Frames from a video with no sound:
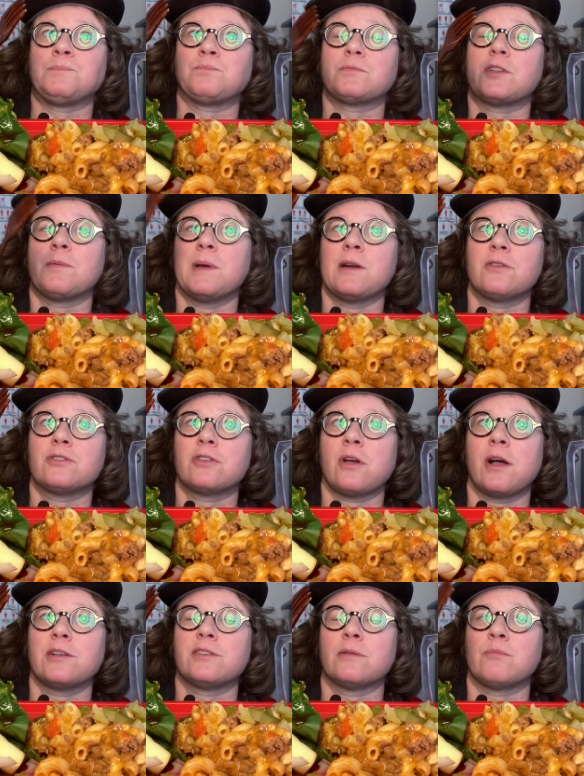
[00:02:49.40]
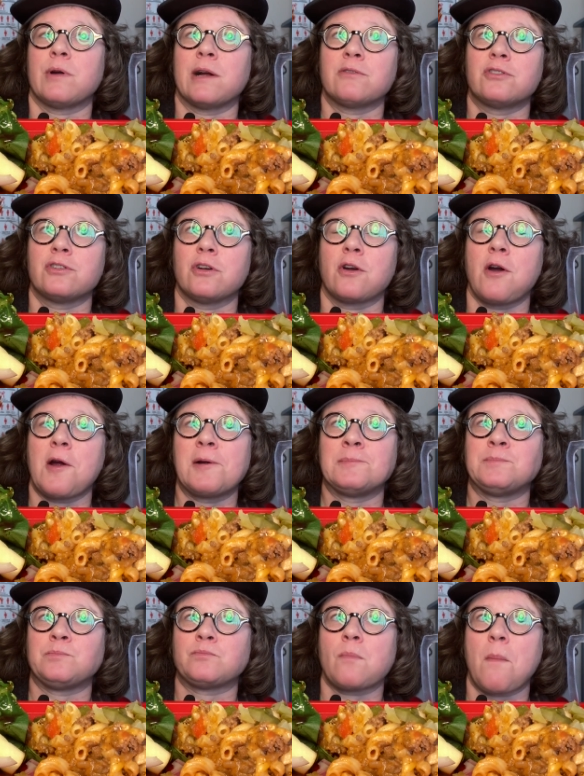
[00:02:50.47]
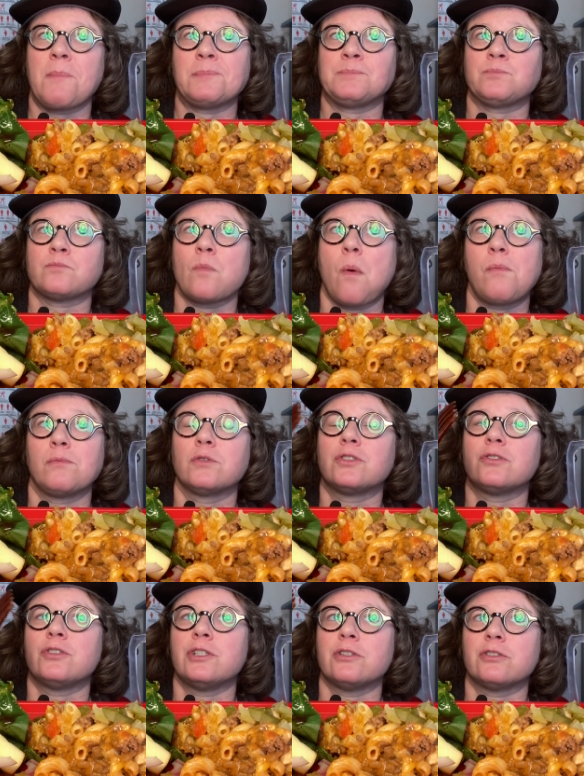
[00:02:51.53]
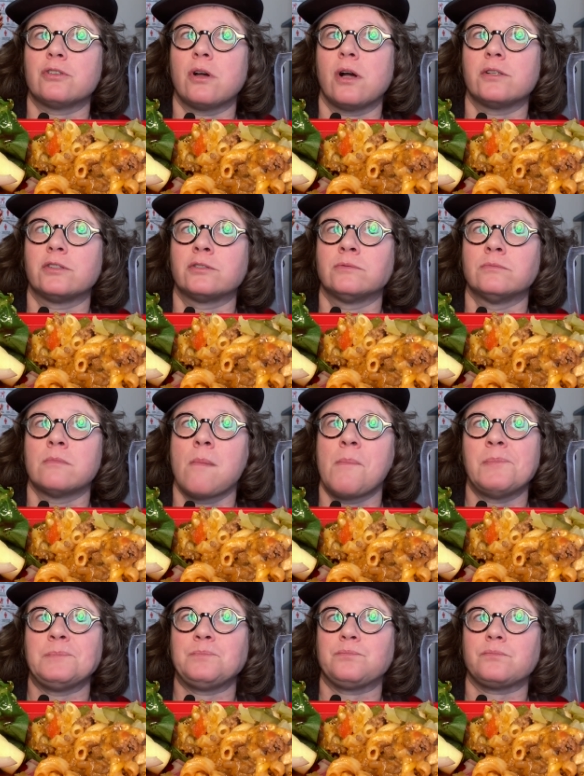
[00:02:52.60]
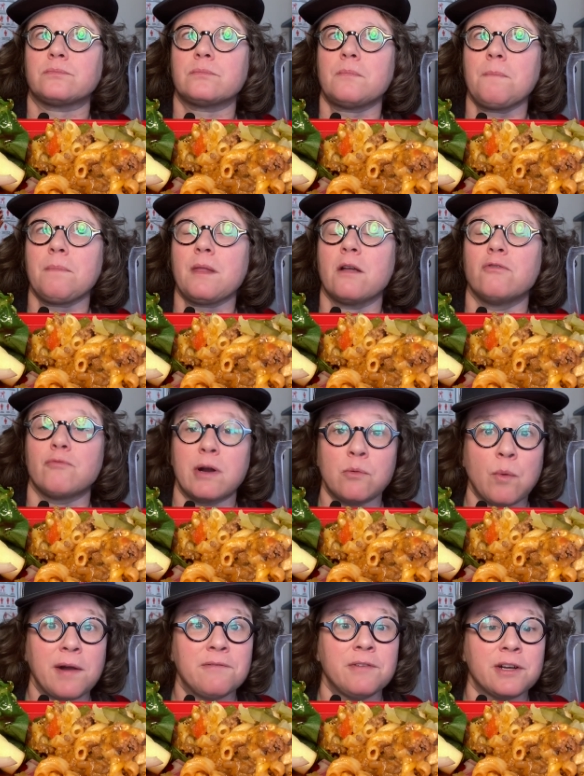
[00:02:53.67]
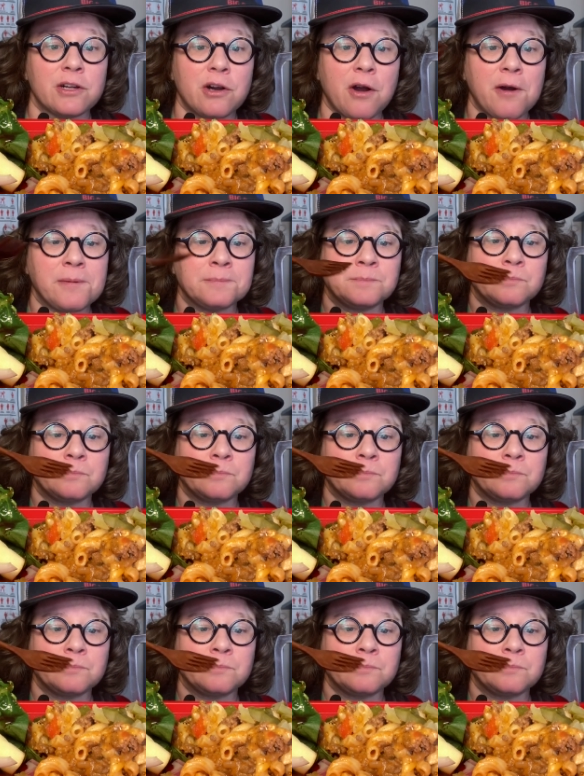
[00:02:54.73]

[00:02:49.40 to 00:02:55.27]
Tomato sauce and brown sugar, Worcestershire sauce, red wine vinegar.